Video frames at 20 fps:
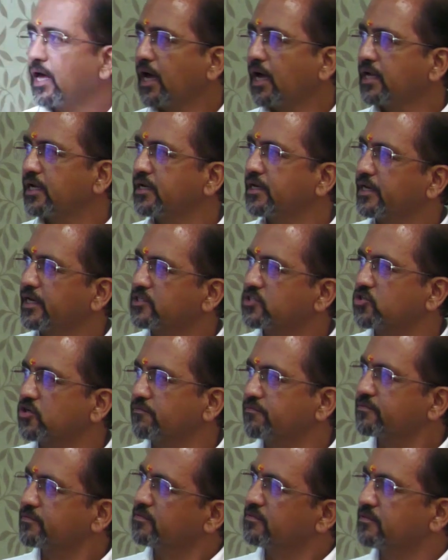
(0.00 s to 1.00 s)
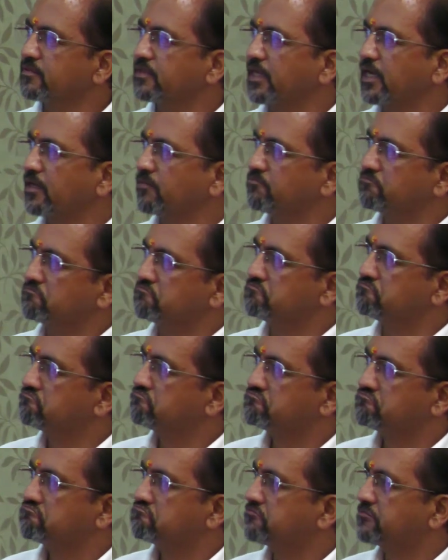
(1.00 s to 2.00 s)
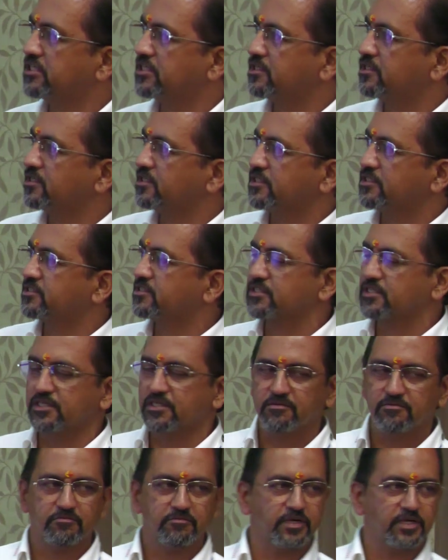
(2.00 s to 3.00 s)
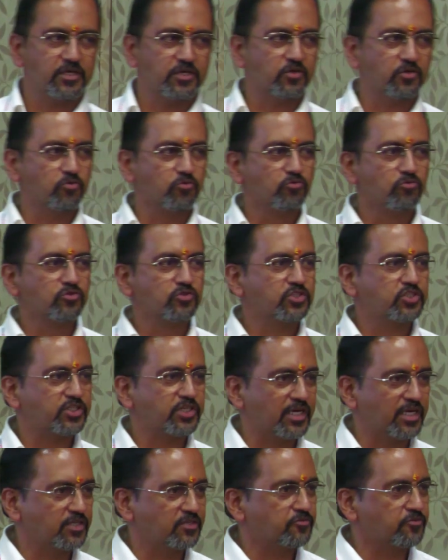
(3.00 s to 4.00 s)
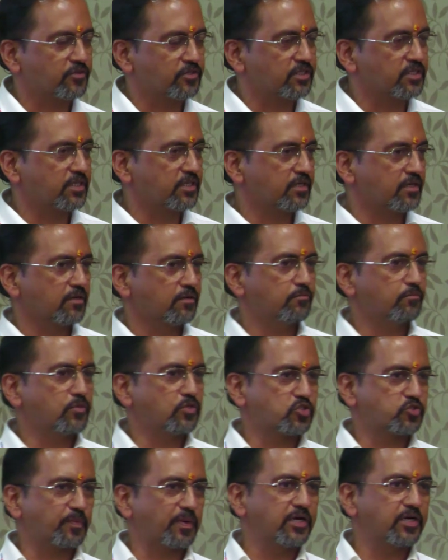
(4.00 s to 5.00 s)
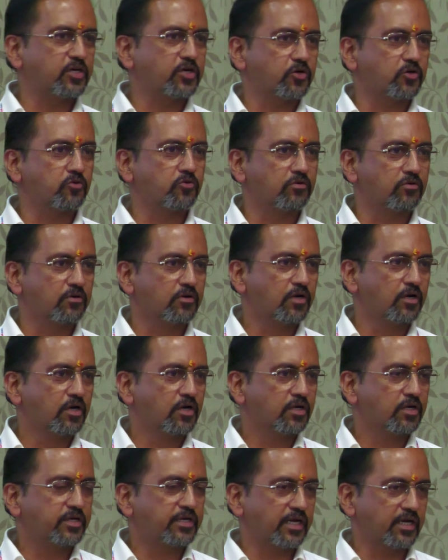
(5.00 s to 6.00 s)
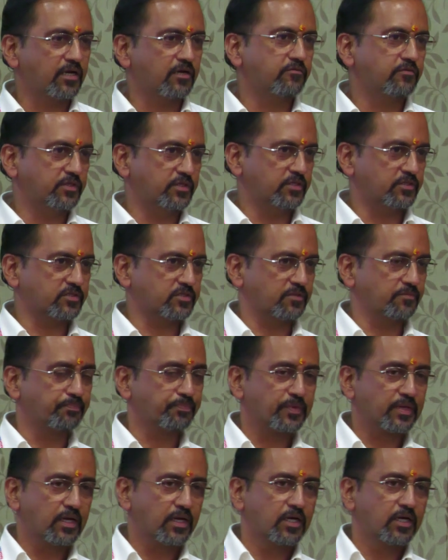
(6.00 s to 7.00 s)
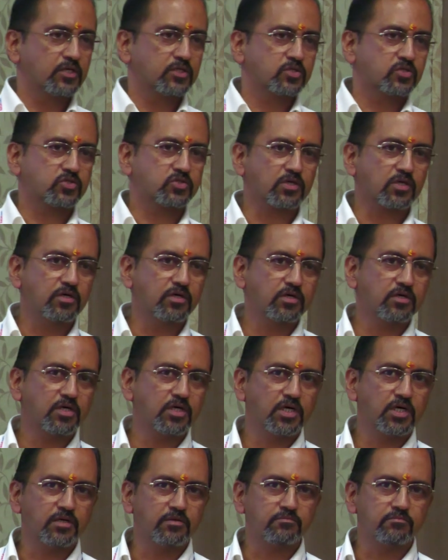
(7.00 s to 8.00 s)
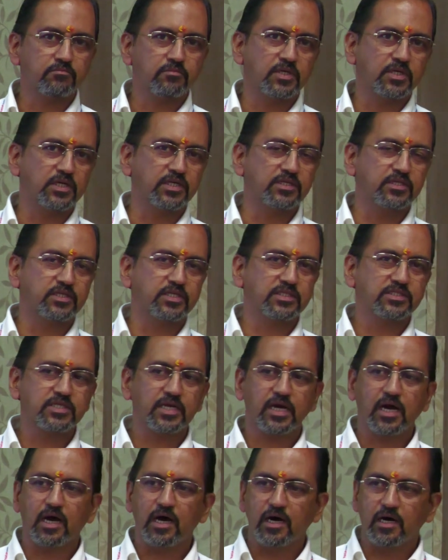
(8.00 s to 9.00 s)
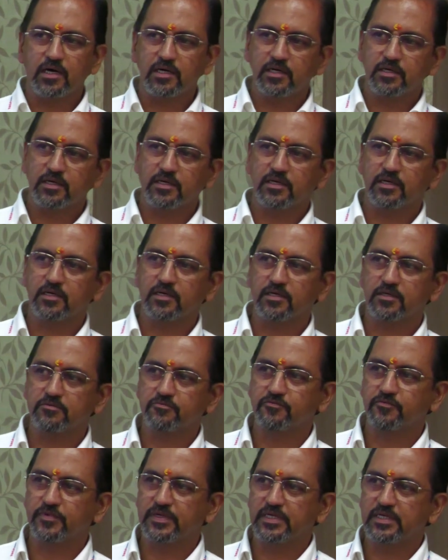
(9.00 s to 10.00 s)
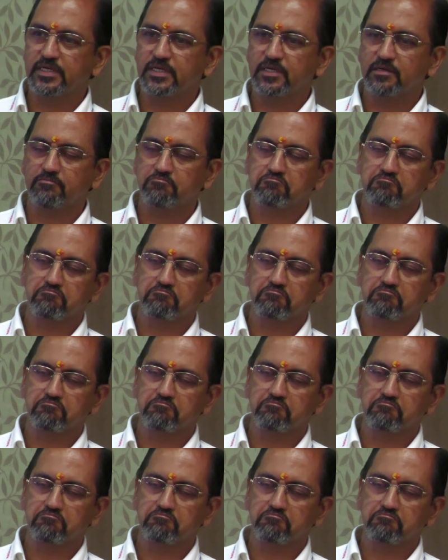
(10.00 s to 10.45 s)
and rest of them is a very huge challenge for the municipality to tackle with this. So in this regard, we